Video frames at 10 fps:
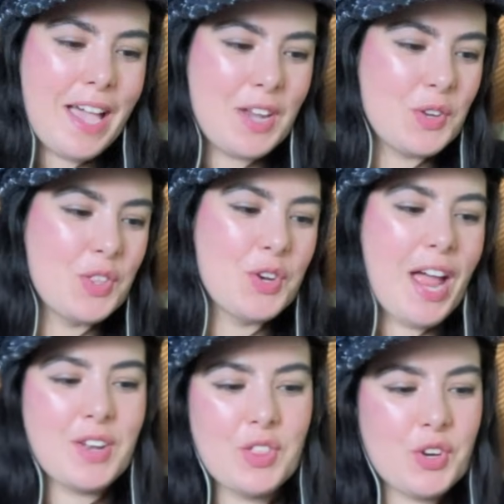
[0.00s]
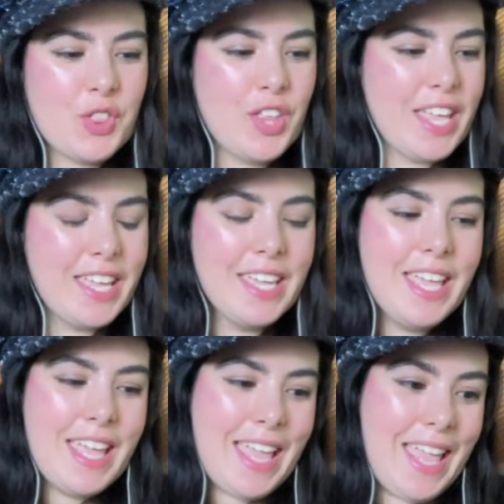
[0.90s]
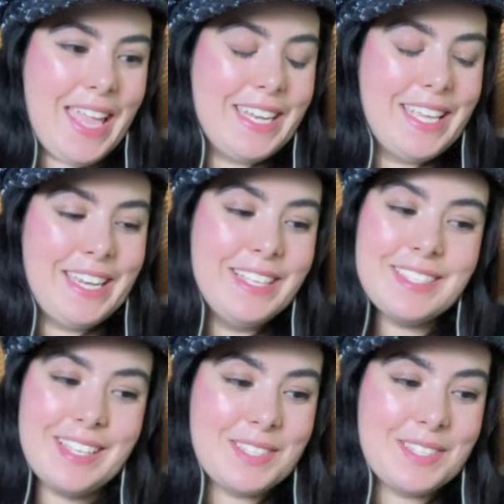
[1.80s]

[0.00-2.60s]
another thing. And it is